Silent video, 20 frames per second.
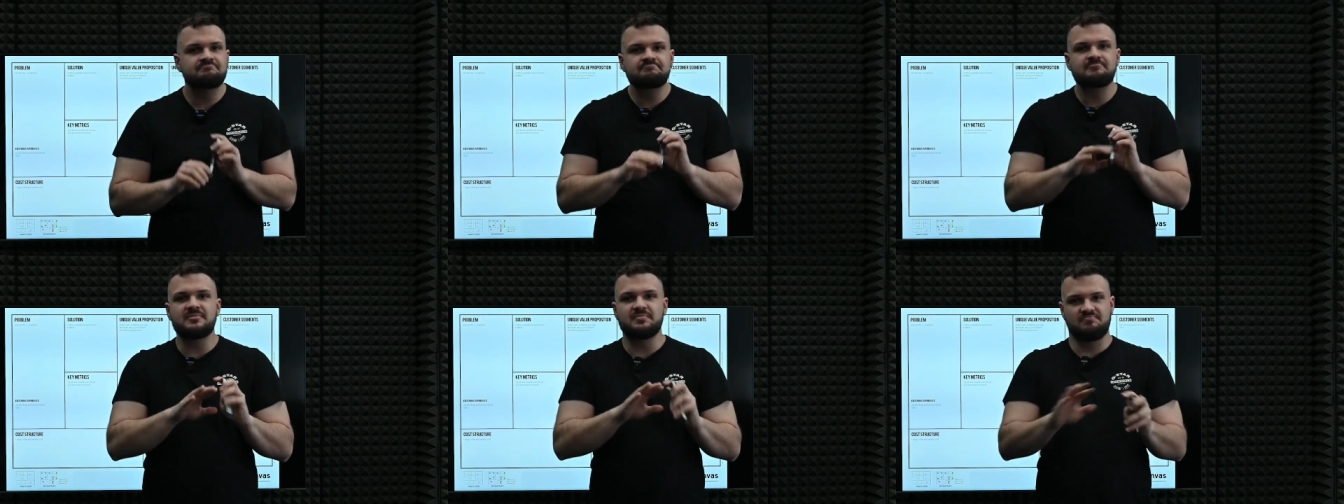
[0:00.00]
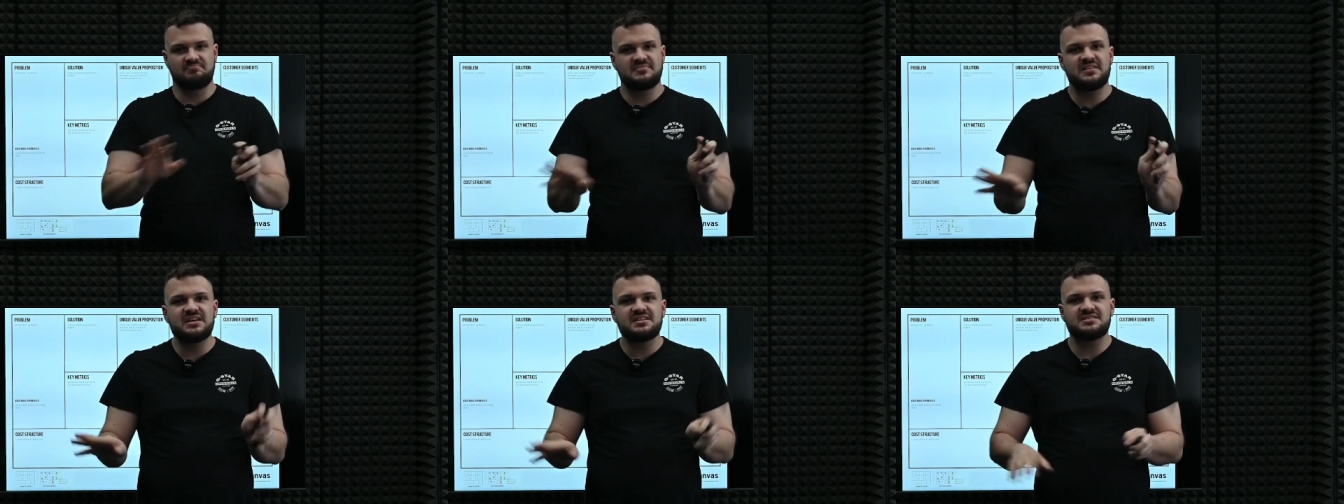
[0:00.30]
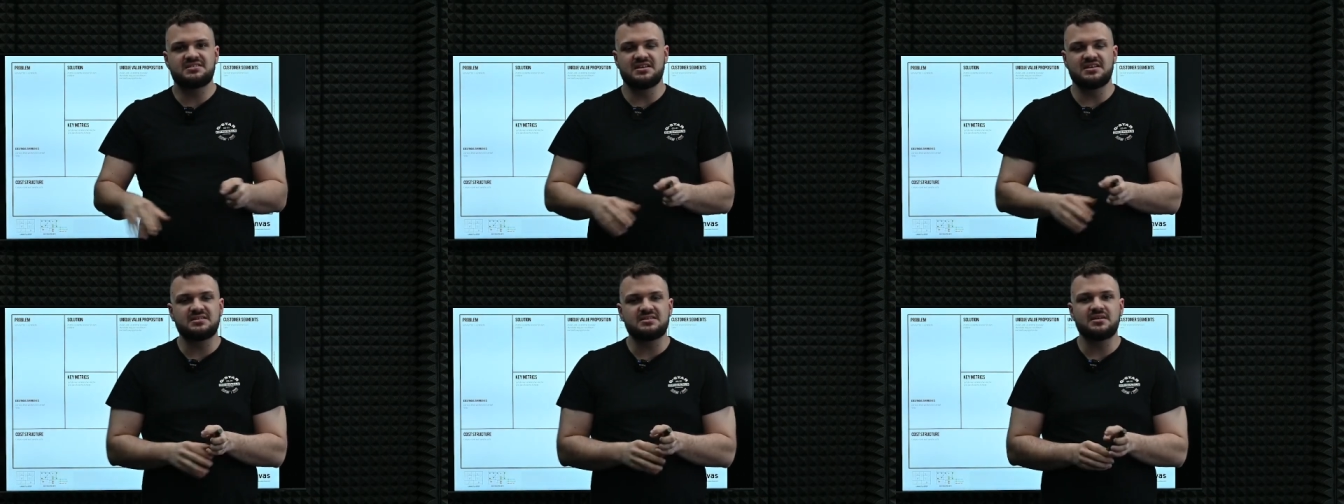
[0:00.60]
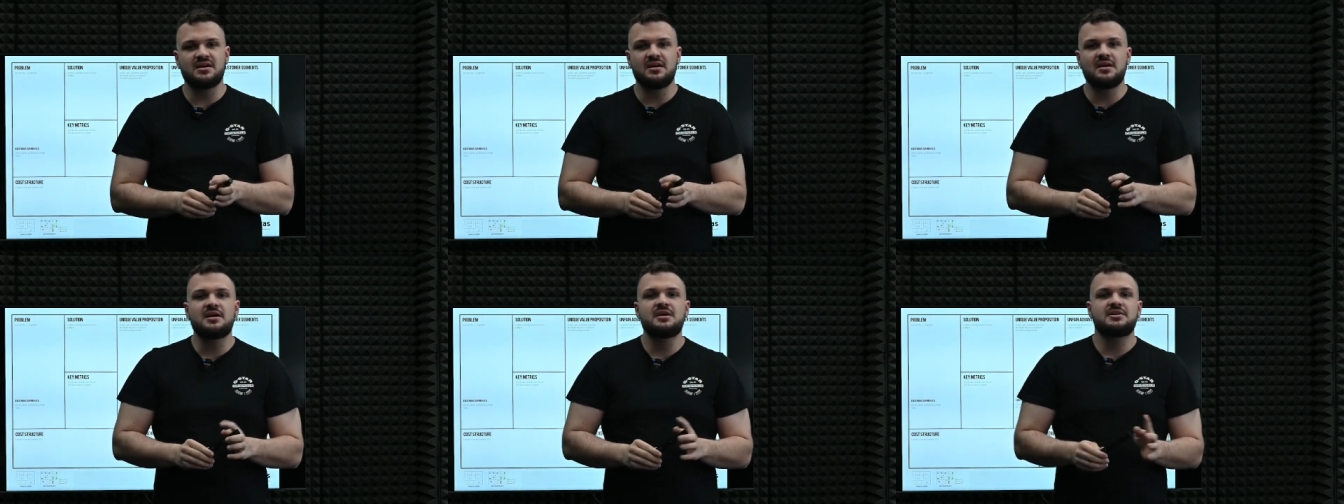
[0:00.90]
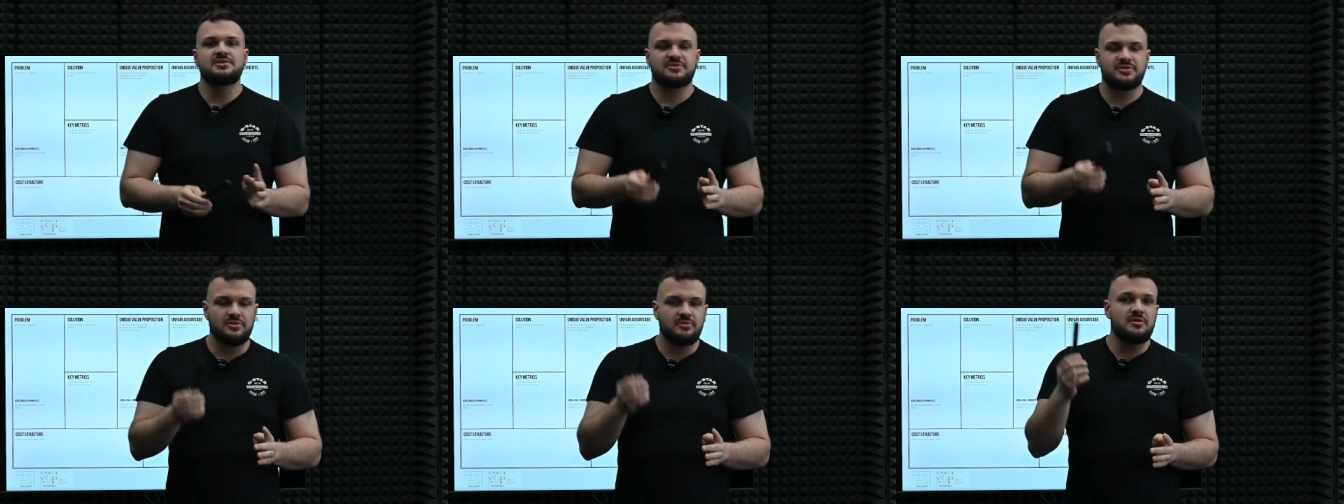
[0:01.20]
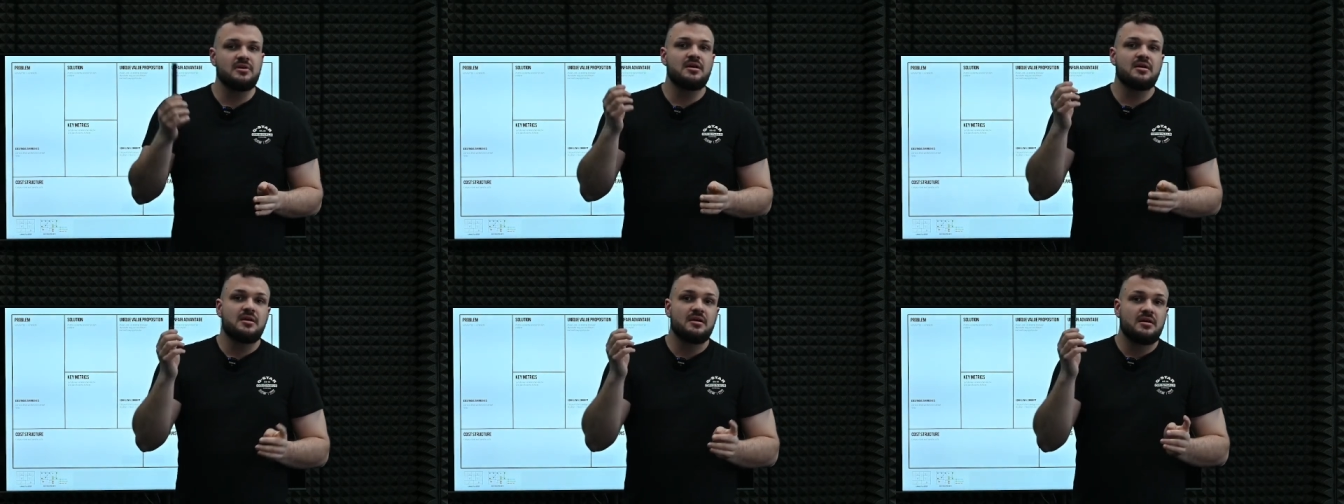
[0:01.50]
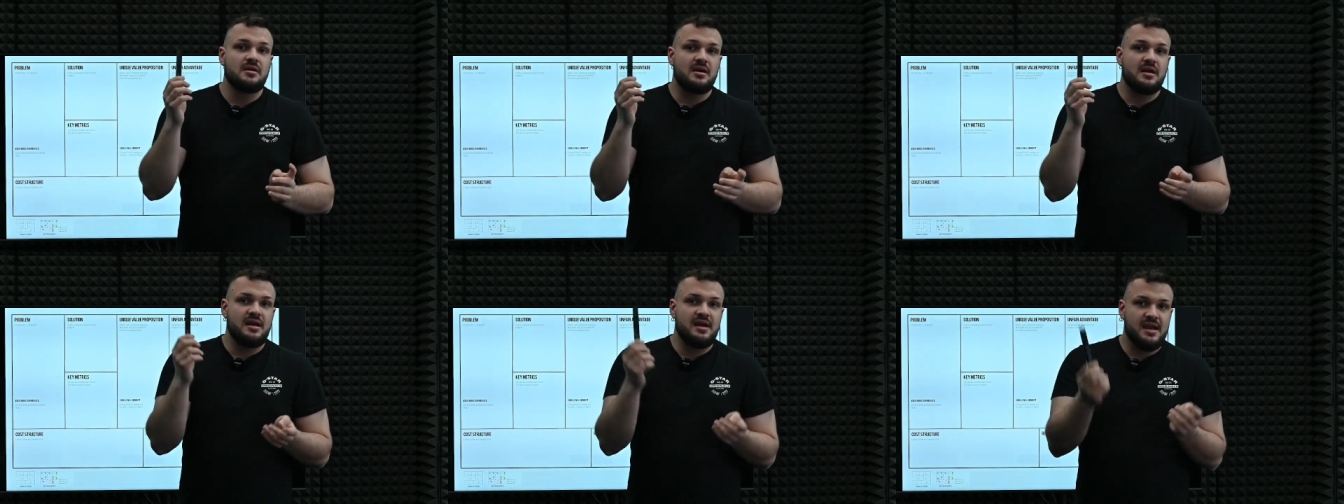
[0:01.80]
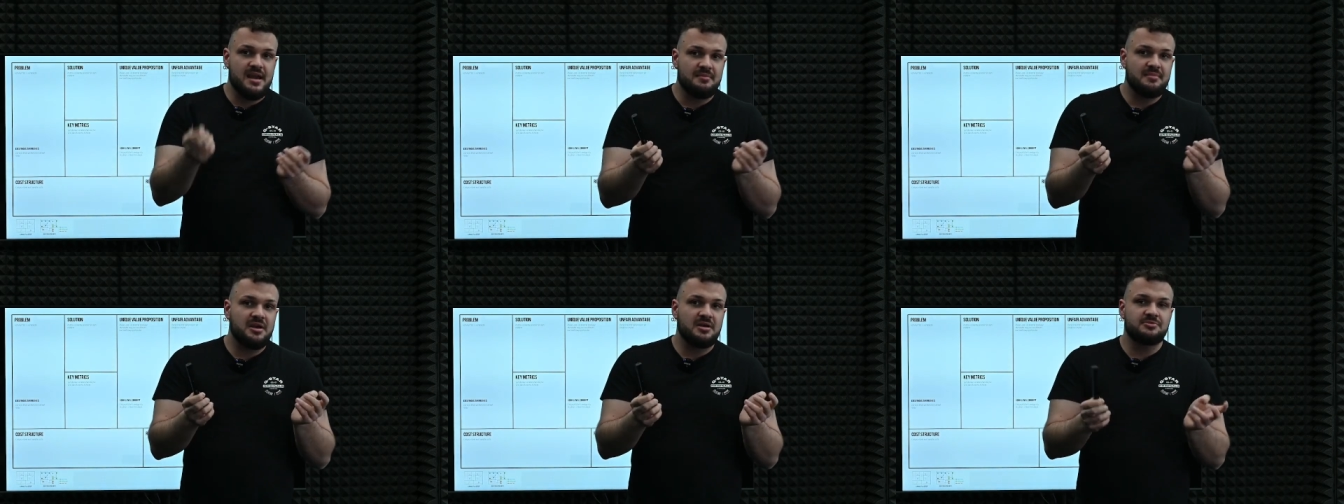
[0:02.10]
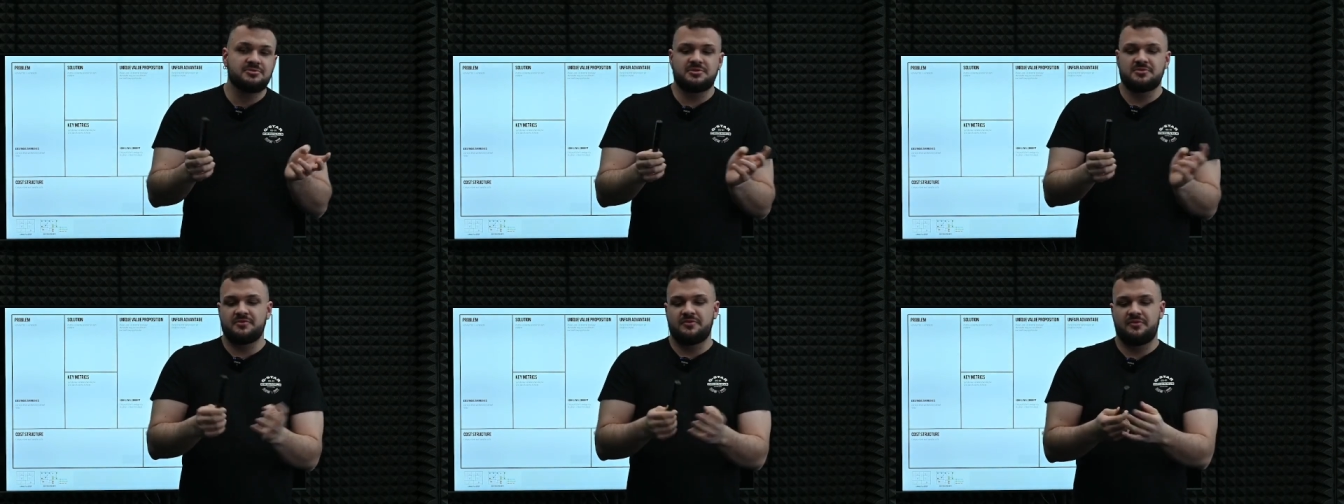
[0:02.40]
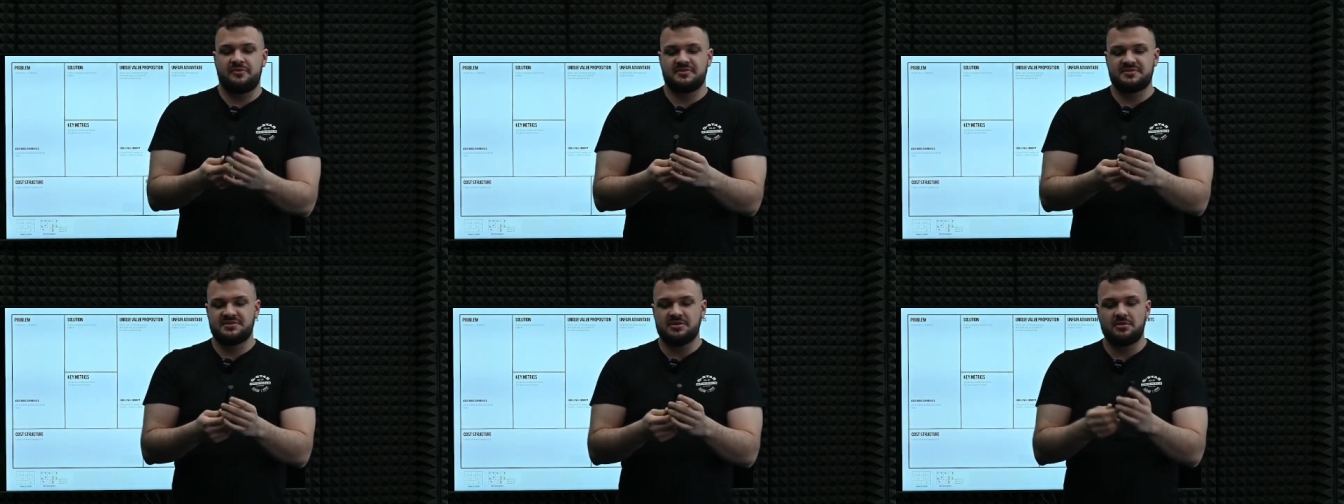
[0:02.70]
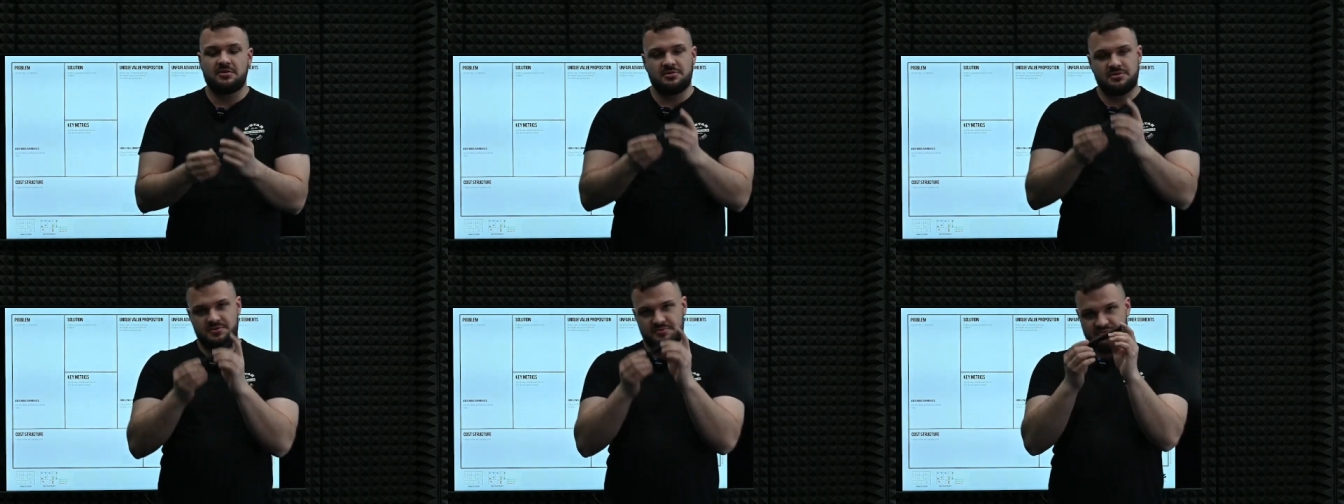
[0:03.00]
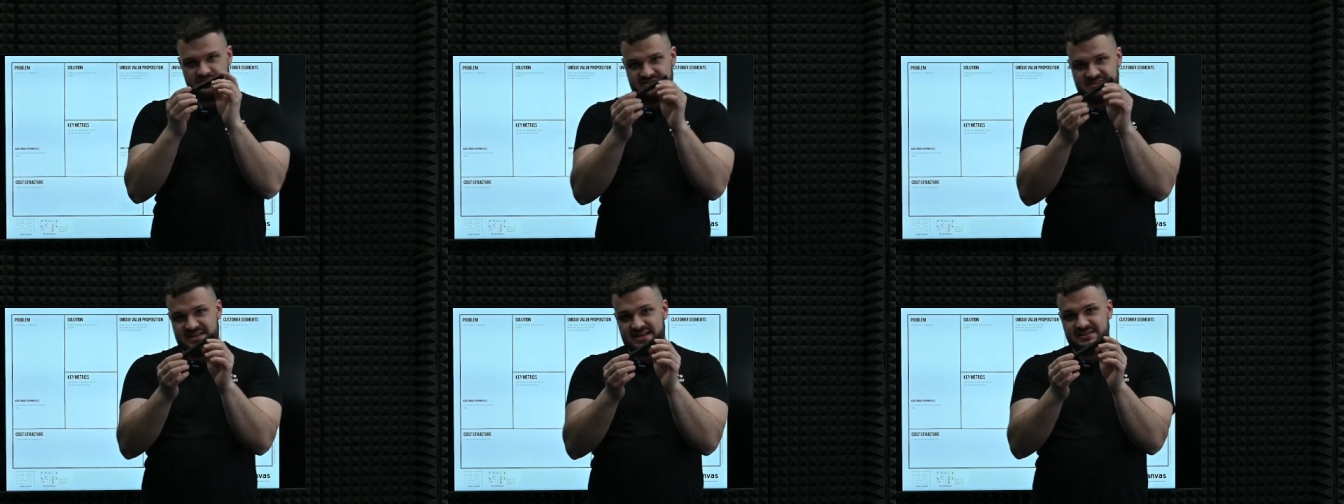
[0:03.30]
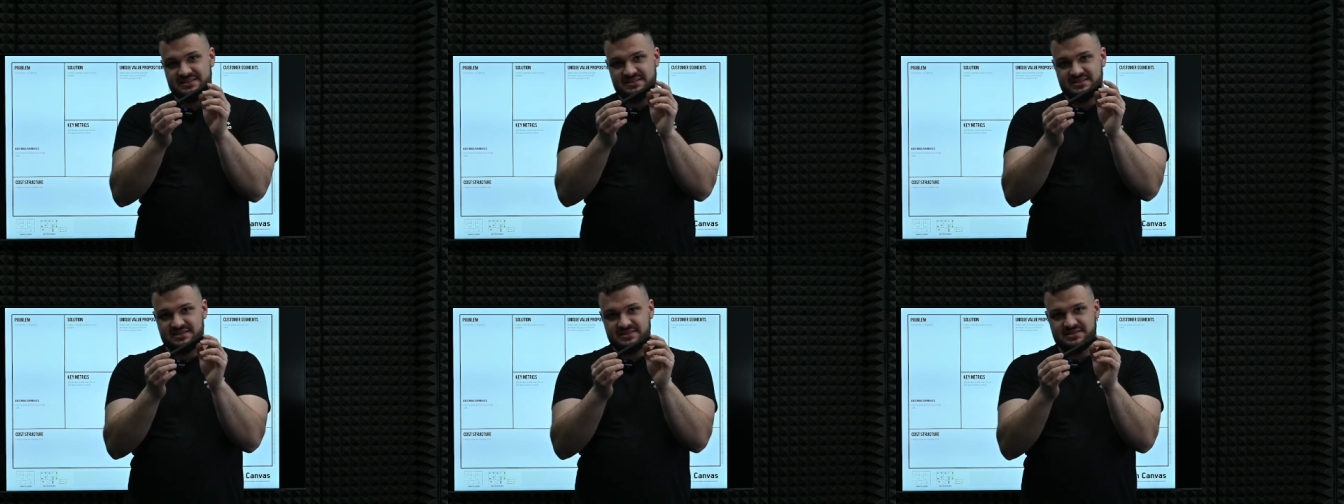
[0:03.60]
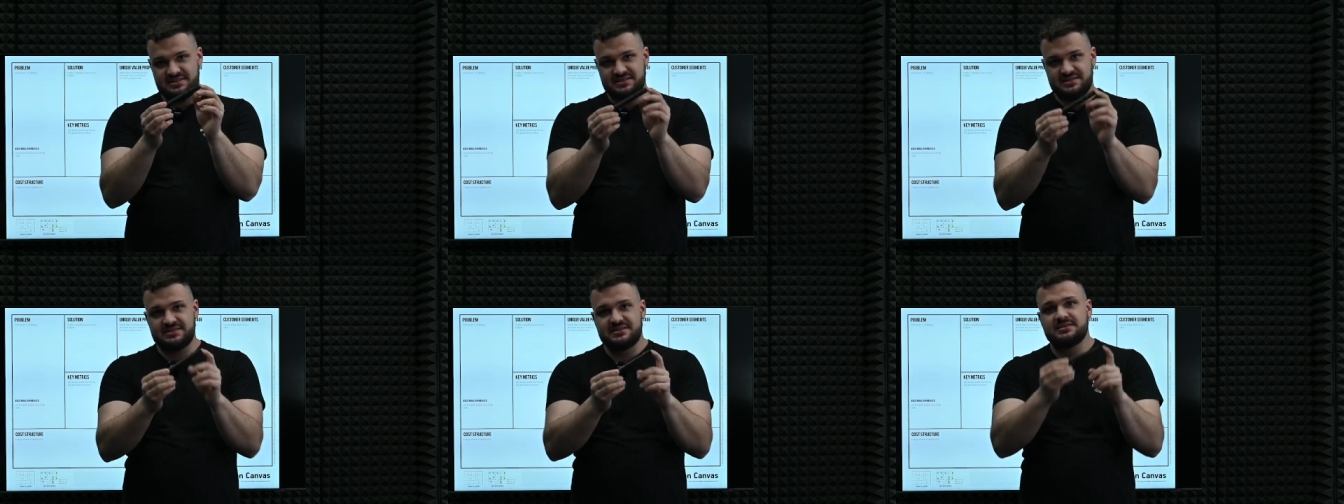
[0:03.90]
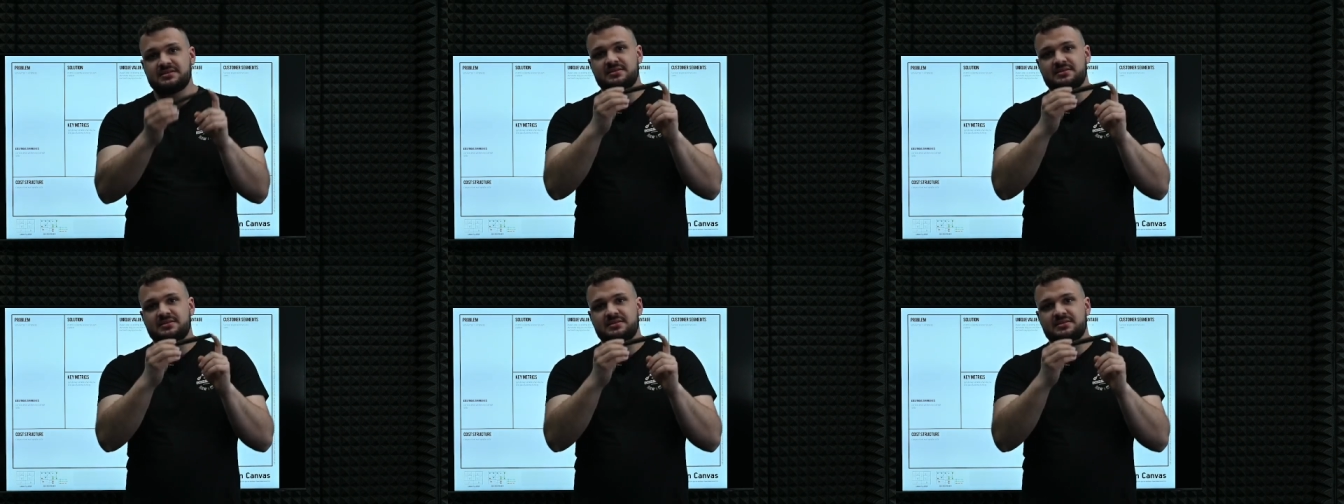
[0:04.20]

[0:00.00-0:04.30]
That's it. So amount of sold presenters